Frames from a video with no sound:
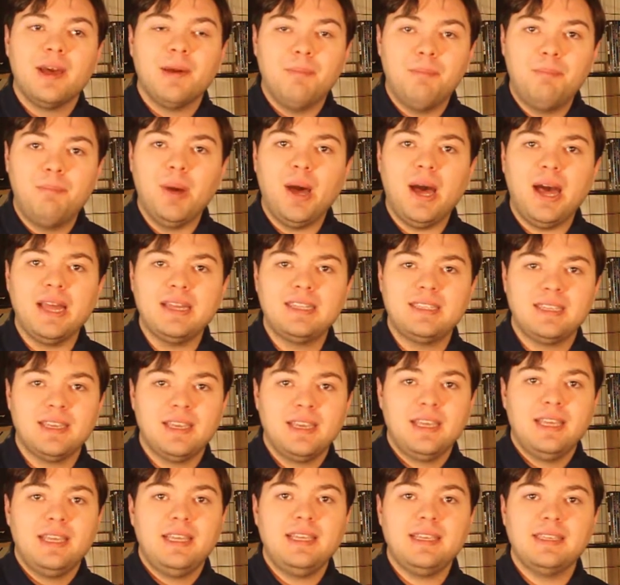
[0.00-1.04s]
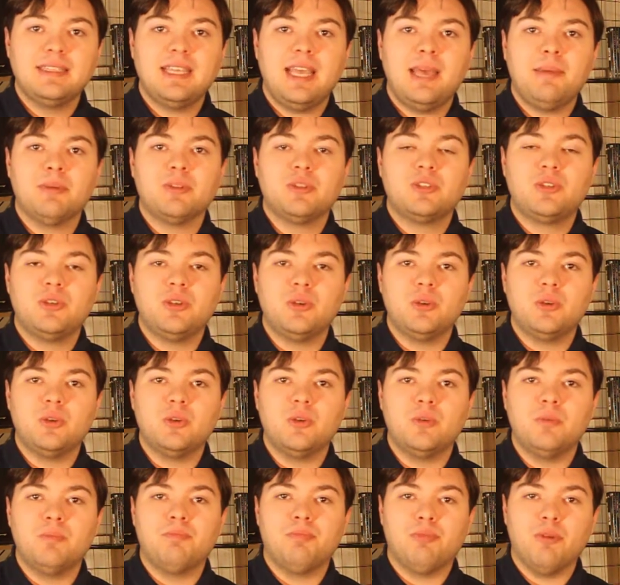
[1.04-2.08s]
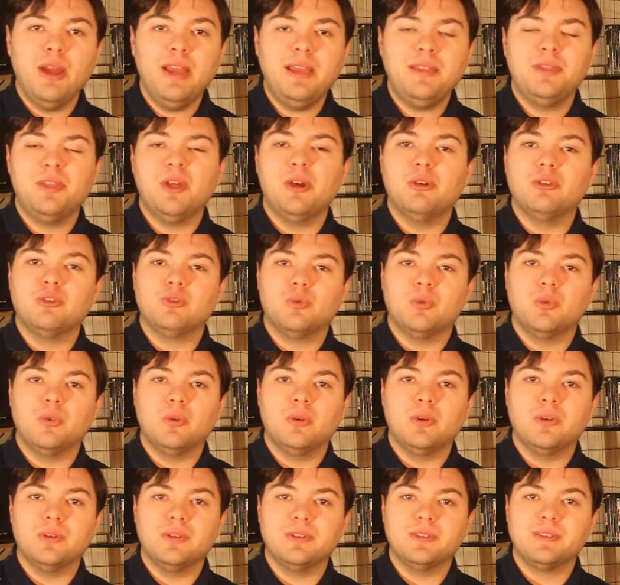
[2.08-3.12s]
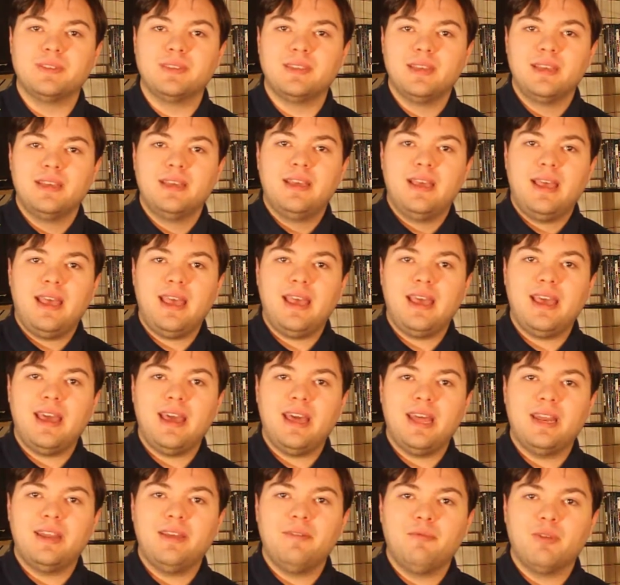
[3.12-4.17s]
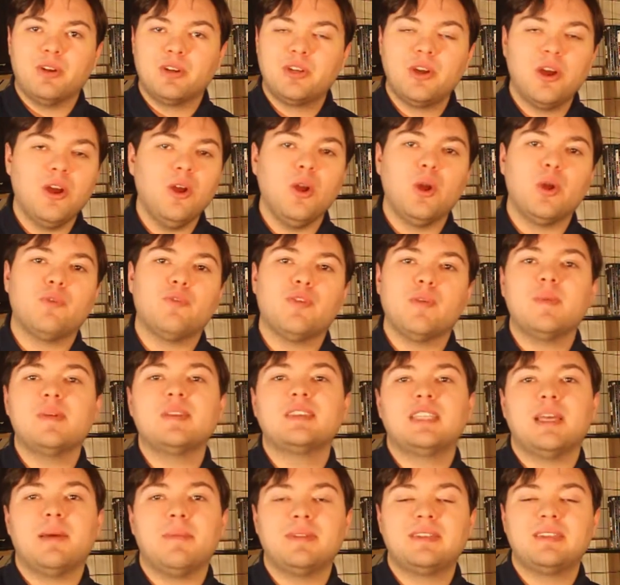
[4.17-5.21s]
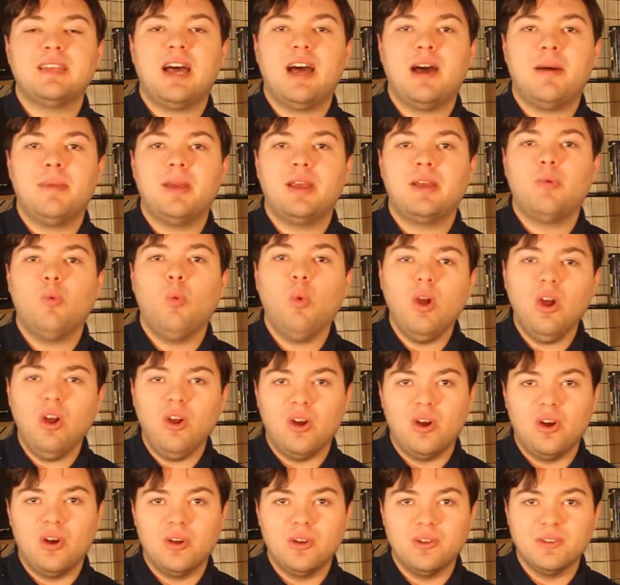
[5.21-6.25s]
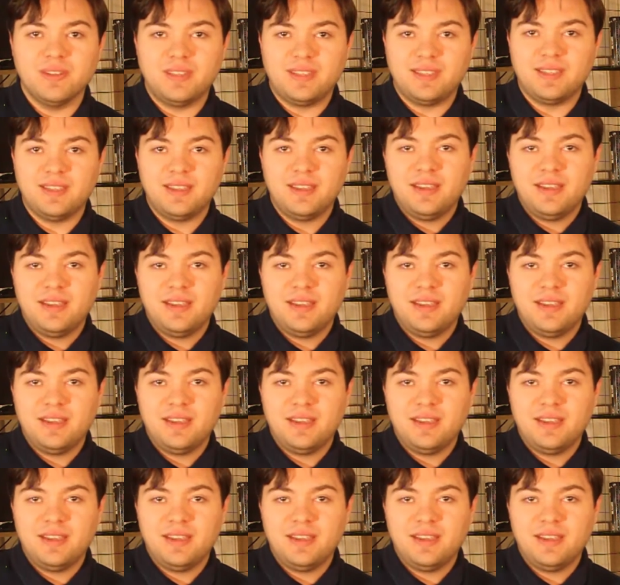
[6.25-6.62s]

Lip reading: but he's able to break those rules and return from the subatomic world,